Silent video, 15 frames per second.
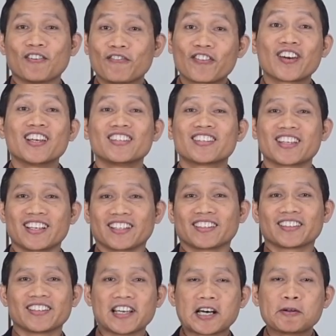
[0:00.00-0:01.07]
Freezing,
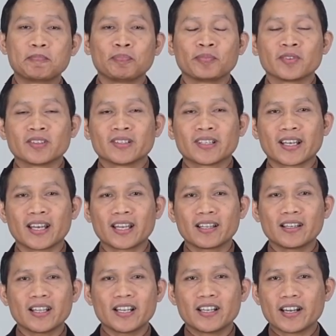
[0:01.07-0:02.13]
yeah?
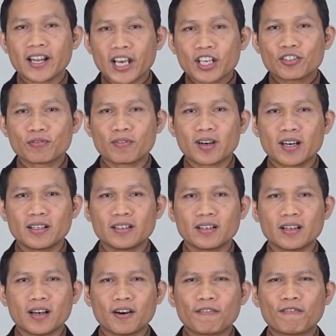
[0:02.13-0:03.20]
And then the next one,
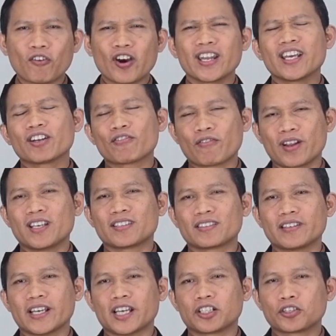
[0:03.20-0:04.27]
avoiding risks
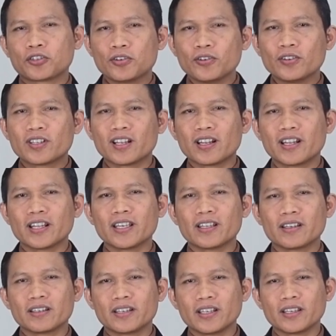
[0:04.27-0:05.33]
that could
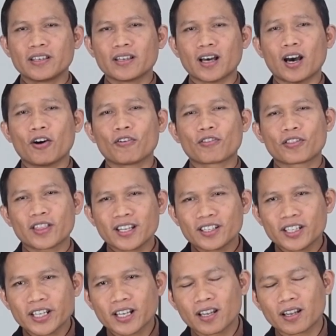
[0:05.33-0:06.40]
lead the
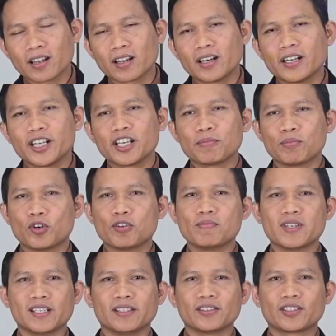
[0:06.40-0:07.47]
authentic learning
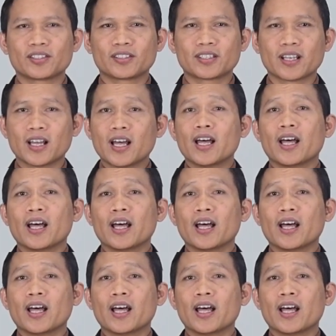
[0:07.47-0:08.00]
moments.